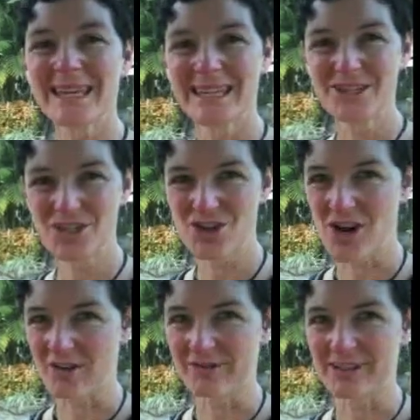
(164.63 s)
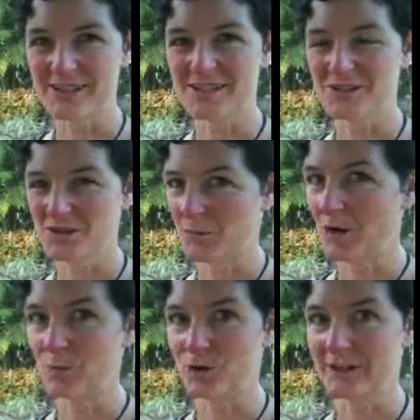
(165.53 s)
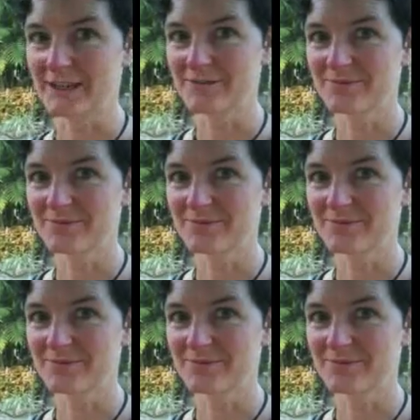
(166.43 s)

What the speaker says: into your office tomorrow morning